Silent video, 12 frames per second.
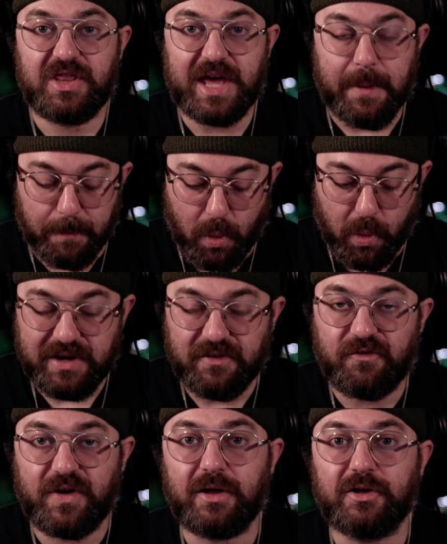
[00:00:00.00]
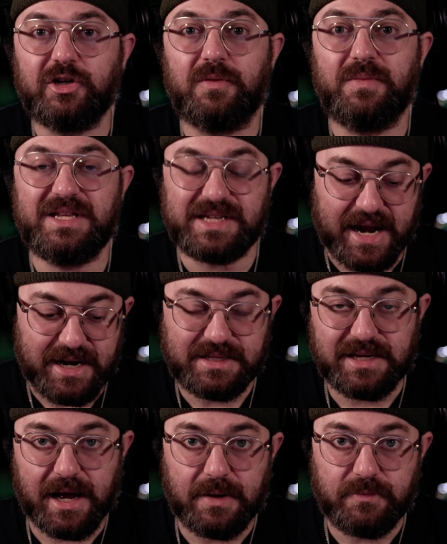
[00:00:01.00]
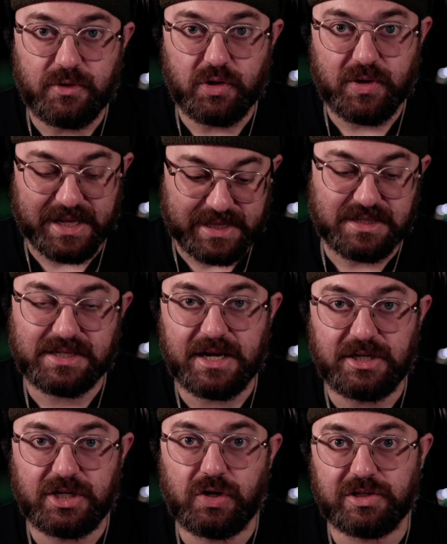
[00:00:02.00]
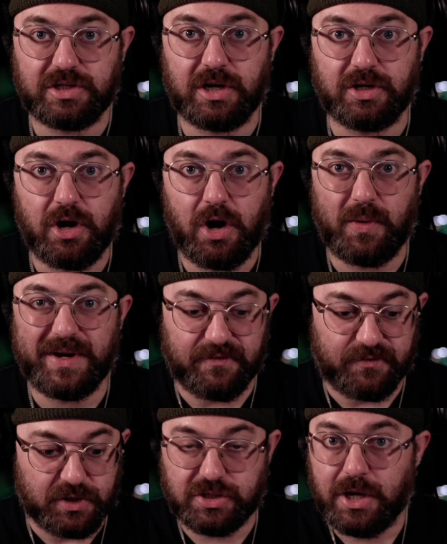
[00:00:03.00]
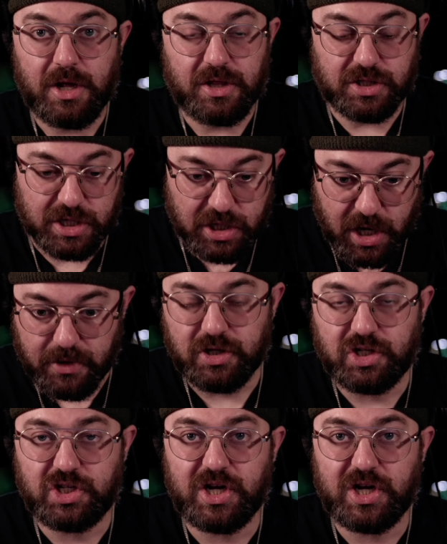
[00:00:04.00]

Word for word: that point of failure means anytime you got that send and return going, if there's there's another